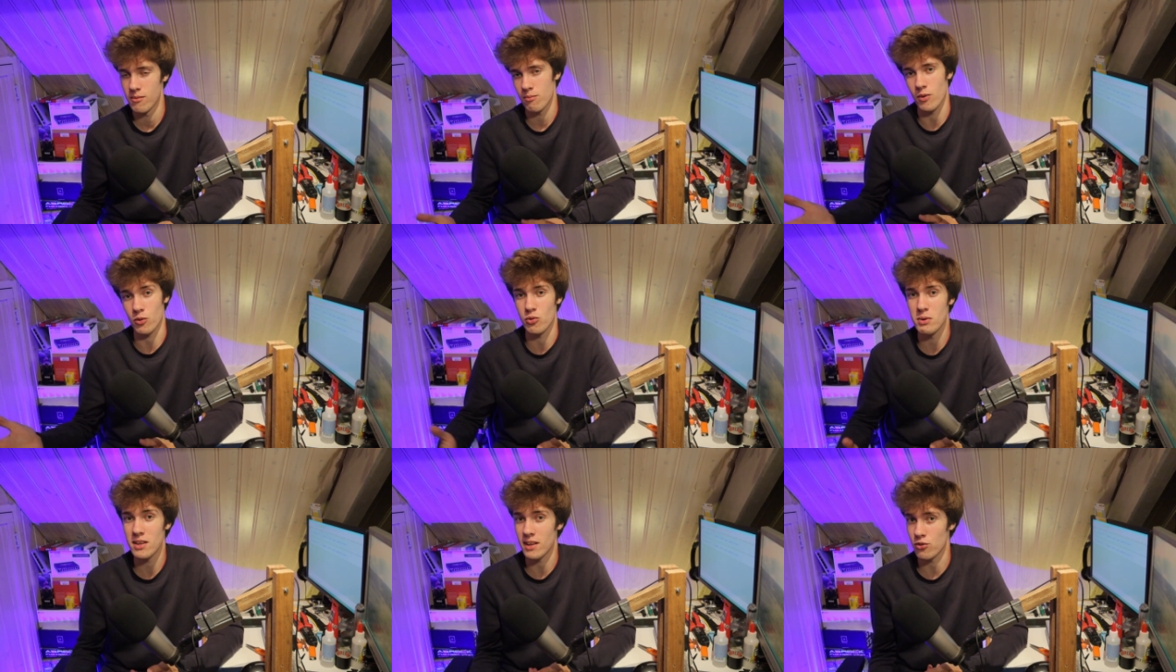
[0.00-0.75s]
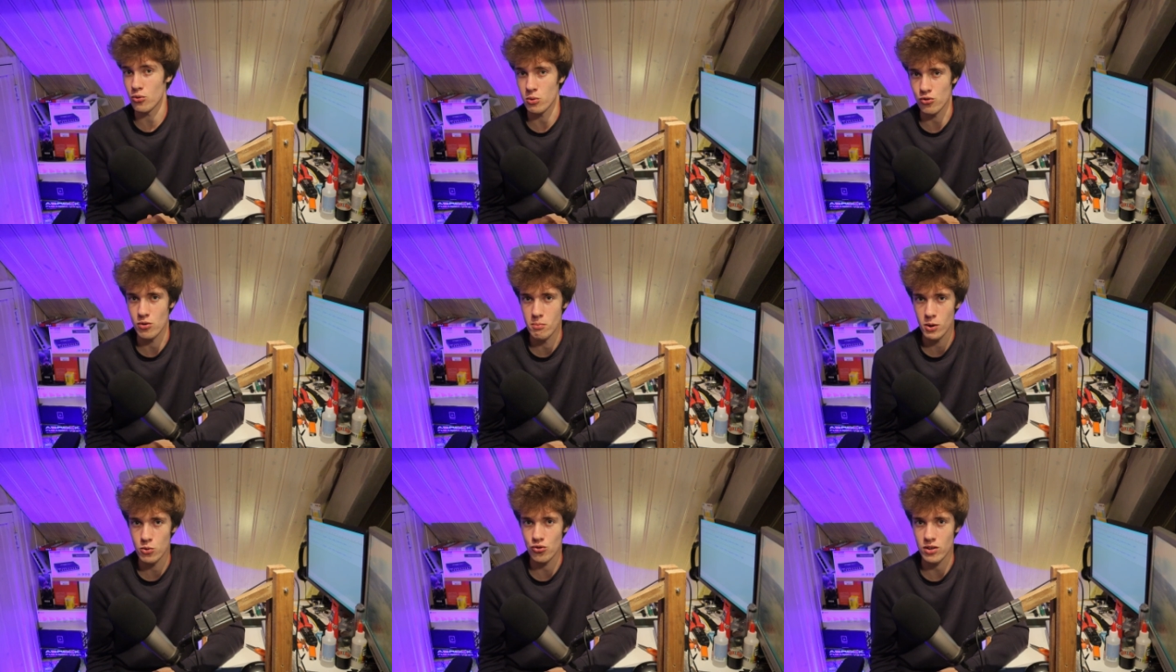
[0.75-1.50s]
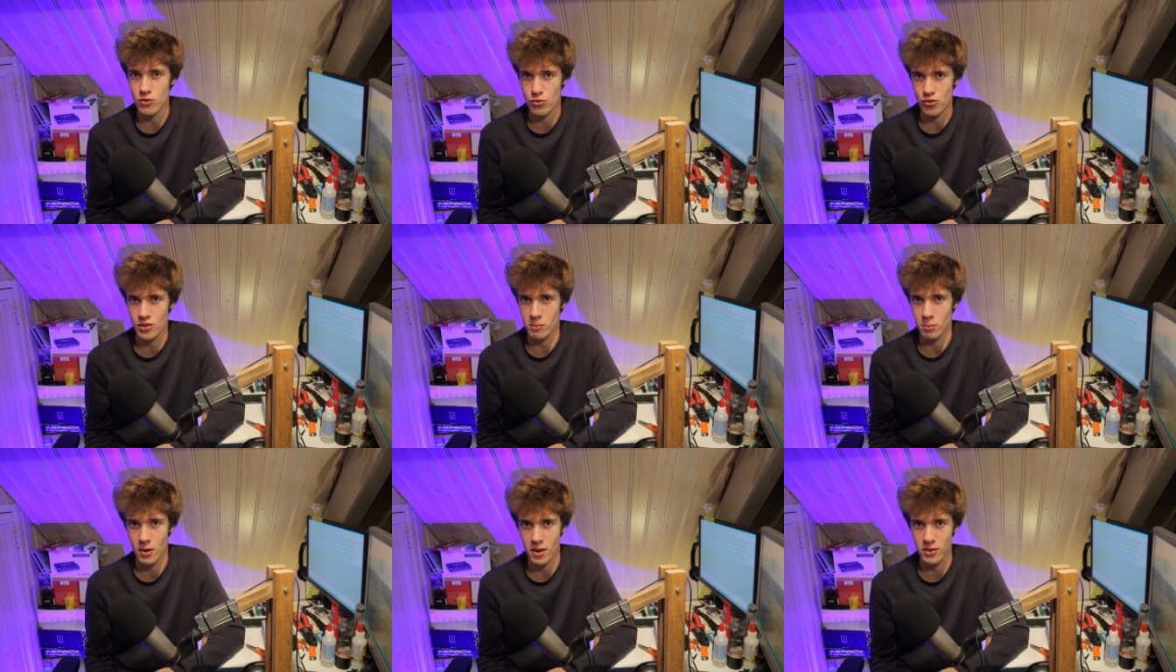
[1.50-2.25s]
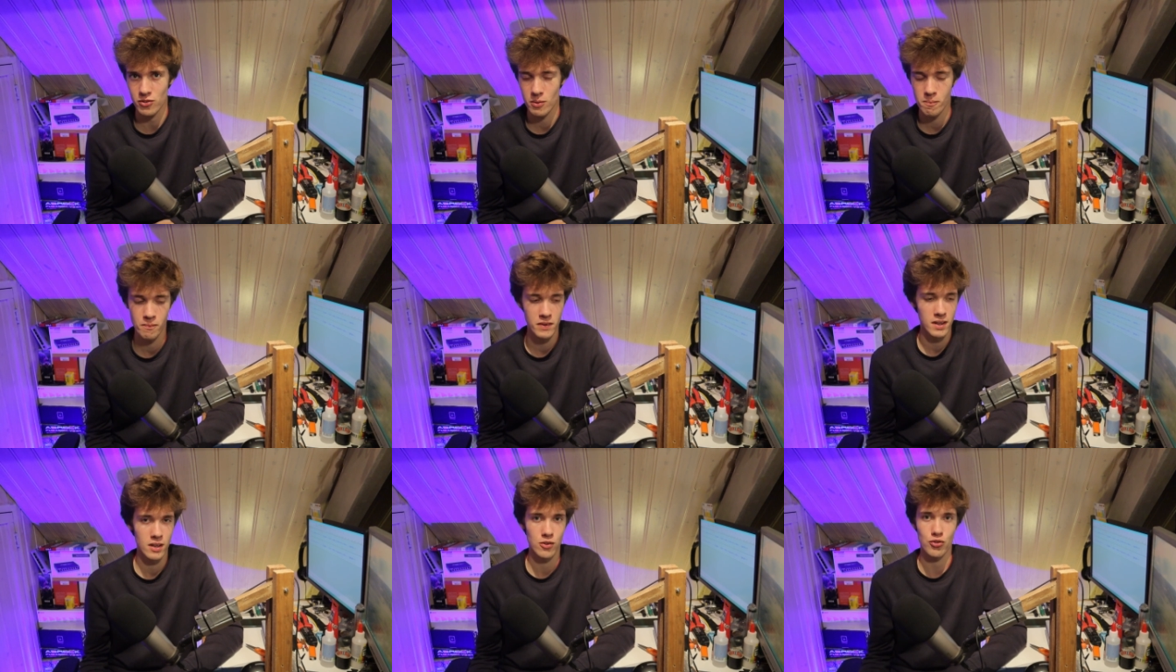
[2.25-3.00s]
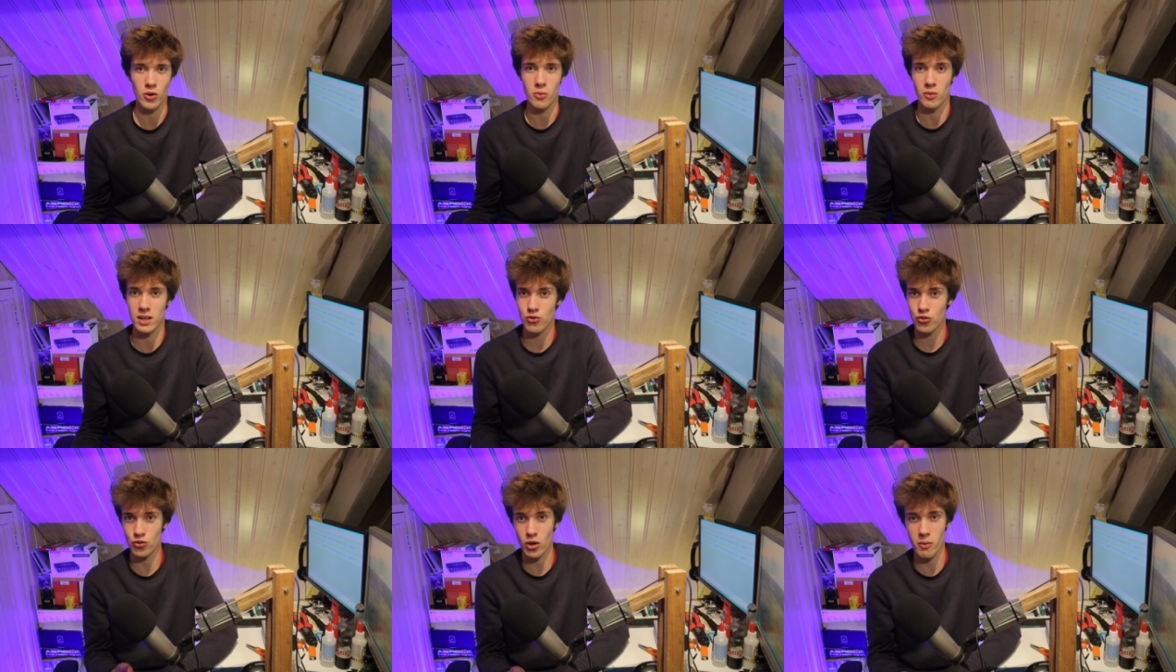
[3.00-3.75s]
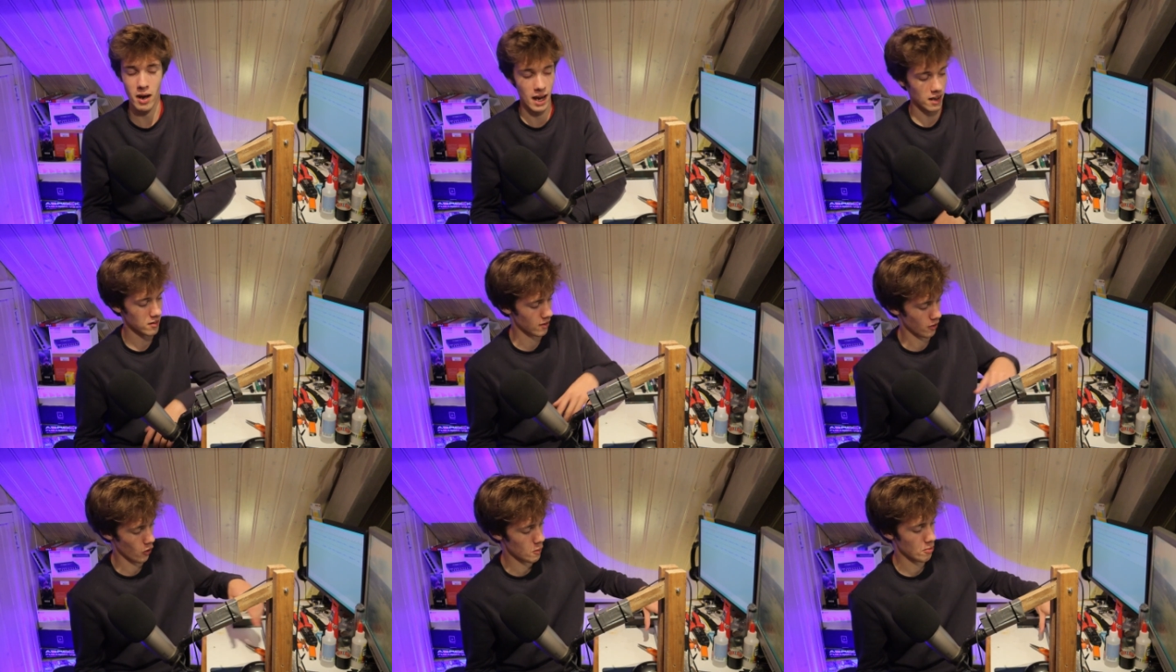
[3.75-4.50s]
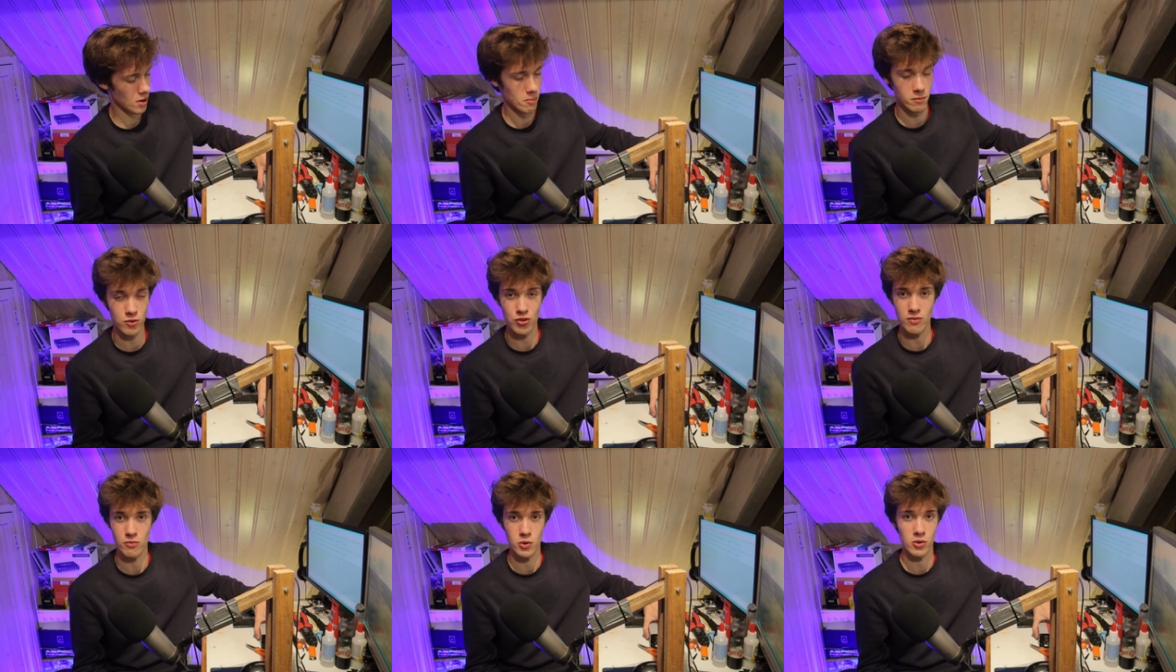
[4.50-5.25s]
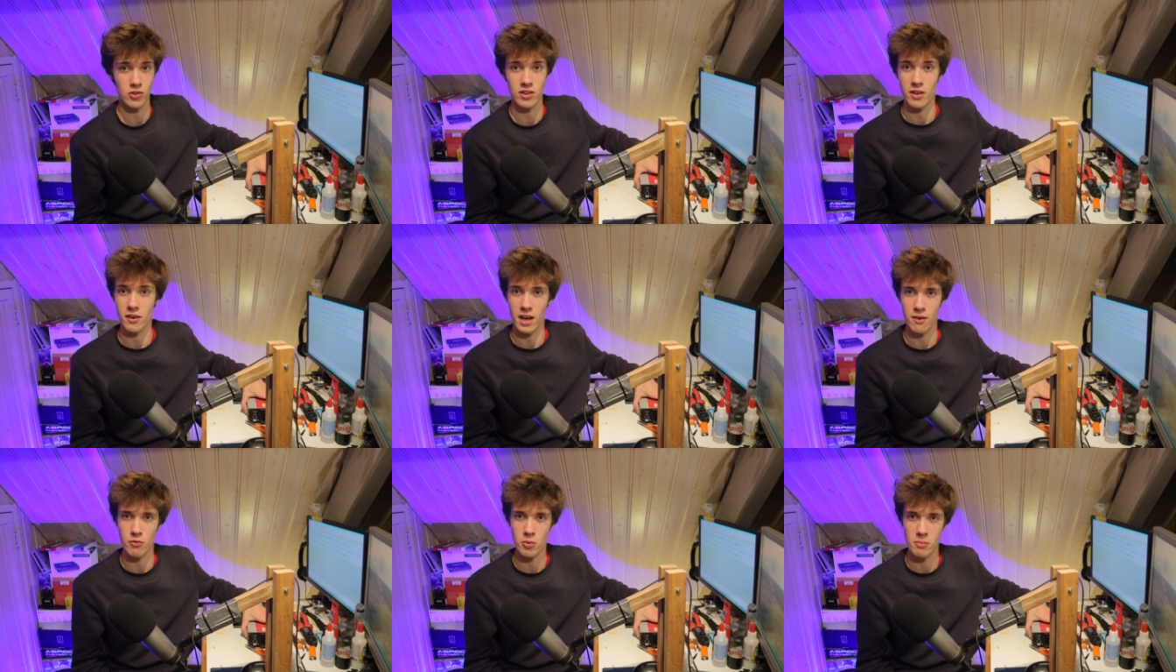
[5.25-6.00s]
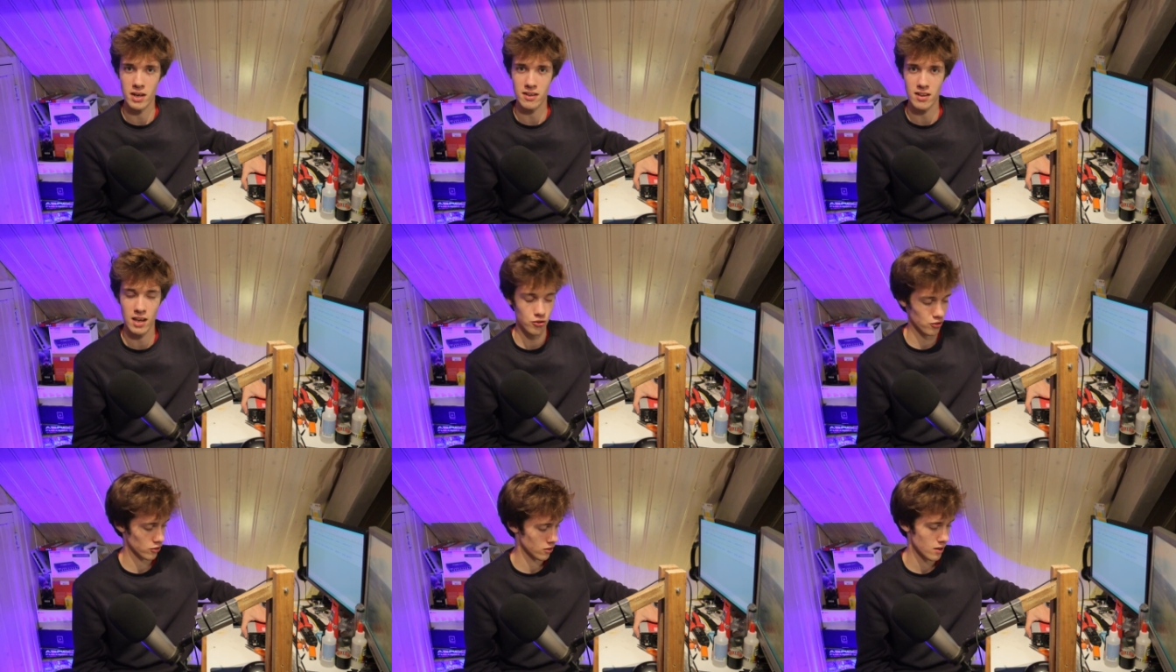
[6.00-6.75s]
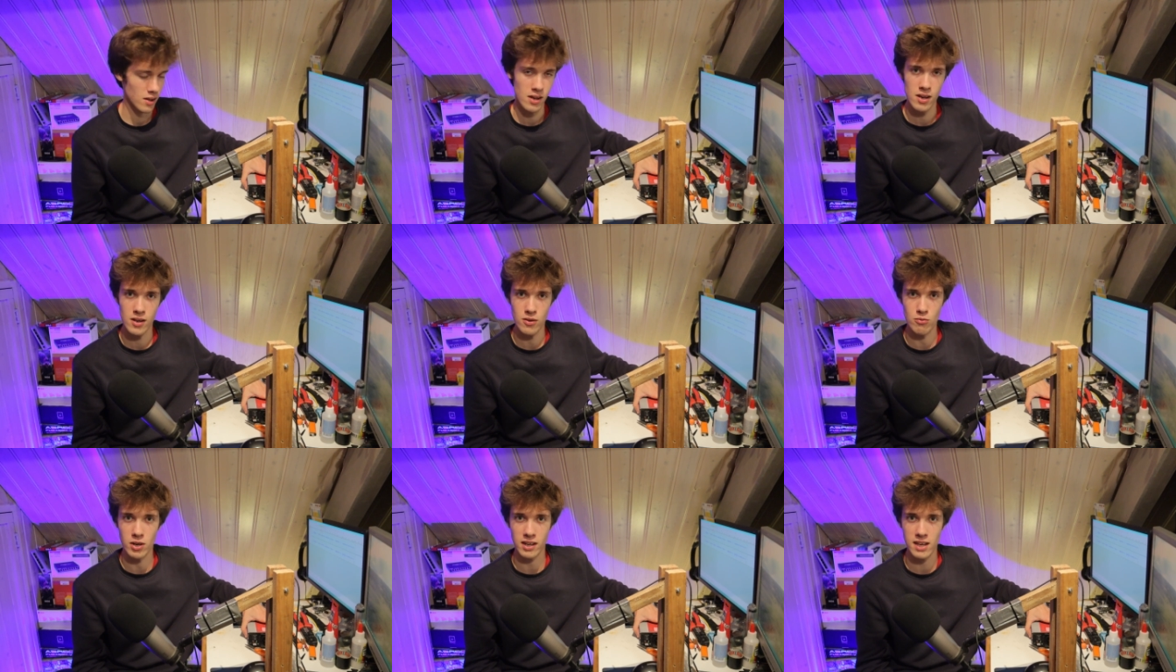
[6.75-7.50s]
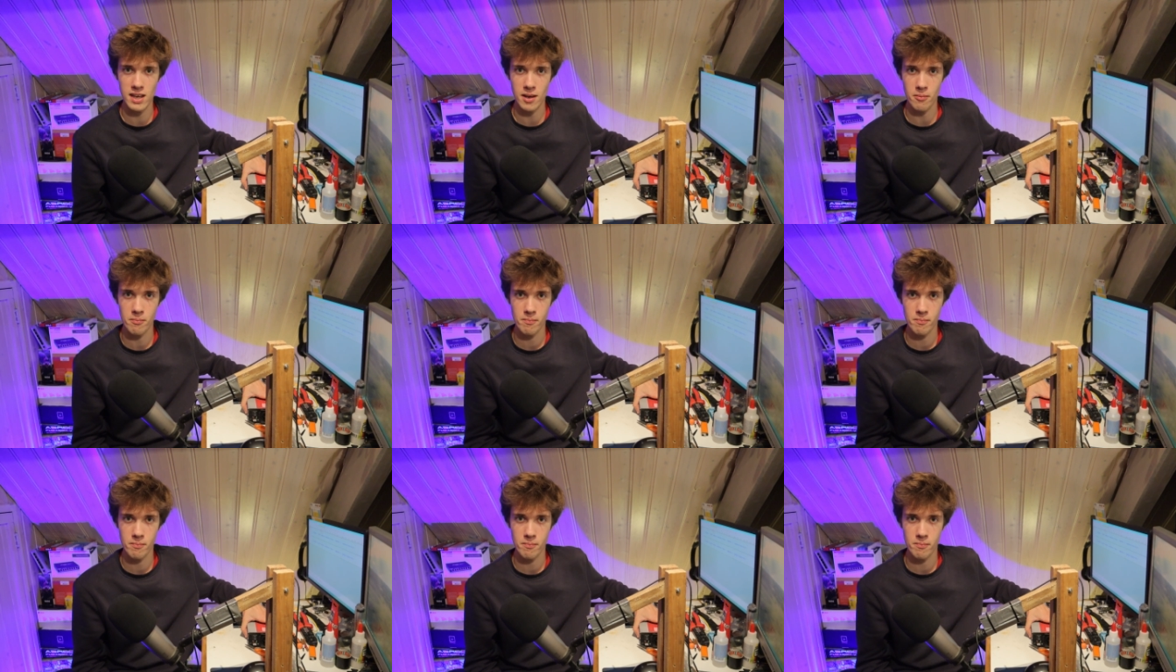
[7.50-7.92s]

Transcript: Uh, to me that's always the most interesting part. So let's just go ahead and open up this inverter that I have on my desk right here.